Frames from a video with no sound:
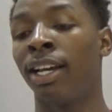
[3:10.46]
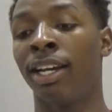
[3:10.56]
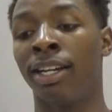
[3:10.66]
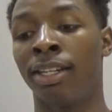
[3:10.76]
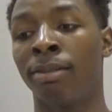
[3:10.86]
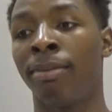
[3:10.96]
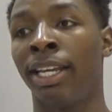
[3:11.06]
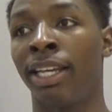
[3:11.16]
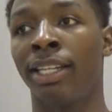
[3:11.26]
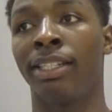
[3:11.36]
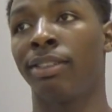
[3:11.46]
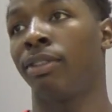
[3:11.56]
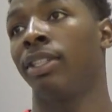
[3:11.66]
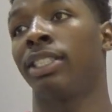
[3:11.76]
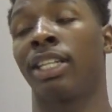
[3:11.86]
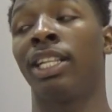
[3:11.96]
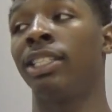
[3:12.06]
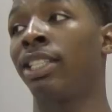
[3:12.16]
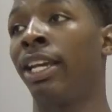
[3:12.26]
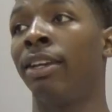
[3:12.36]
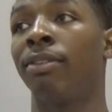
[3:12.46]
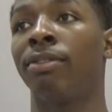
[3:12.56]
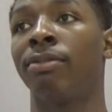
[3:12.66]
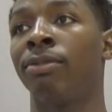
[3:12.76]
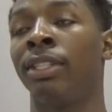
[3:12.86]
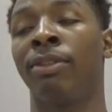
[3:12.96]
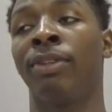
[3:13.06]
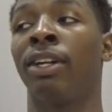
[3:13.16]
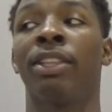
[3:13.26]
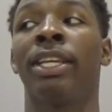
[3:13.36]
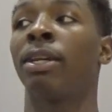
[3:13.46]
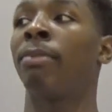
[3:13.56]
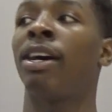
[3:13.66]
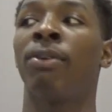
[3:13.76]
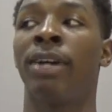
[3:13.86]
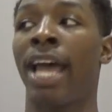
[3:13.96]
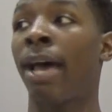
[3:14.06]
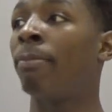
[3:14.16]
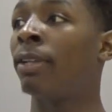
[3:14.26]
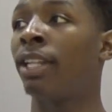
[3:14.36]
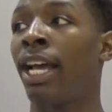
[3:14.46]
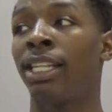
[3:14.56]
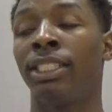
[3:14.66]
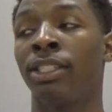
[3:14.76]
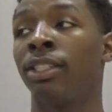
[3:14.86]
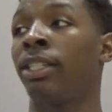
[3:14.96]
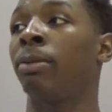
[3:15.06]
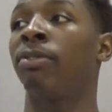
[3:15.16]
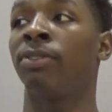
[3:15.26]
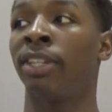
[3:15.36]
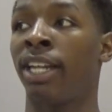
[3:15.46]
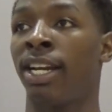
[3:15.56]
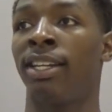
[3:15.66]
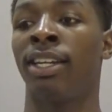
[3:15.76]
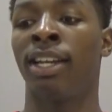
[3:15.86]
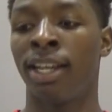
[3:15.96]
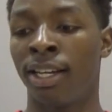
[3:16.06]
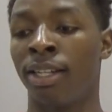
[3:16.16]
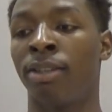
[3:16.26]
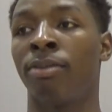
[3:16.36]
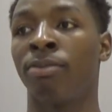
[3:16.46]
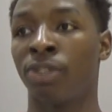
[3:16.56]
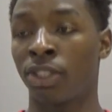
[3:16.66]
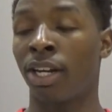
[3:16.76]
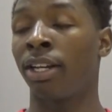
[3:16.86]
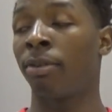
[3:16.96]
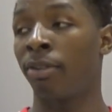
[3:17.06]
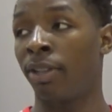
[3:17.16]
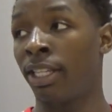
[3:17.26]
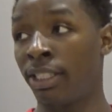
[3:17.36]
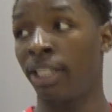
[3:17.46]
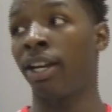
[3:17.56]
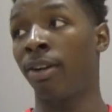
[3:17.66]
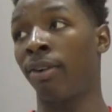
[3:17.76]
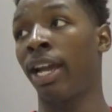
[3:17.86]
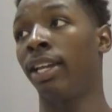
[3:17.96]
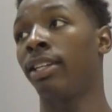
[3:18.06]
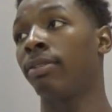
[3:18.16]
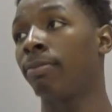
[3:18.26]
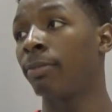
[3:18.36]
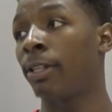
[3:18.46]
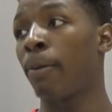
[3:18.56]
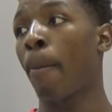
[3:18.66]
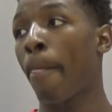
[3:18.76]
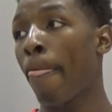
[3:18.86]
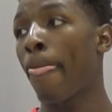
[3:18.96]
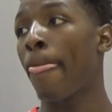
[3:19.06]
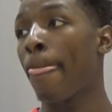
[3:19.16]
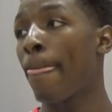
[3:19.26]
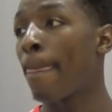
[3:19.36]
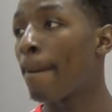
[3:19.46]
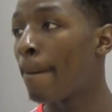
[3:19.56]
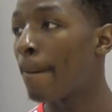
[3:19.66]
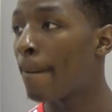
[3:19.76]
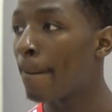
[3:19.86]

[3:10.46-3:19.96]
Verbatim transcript: um, and it's a clean slate. And we don't think about what happened last year or year before that. Um, we're starting this year out right. So. I'm sure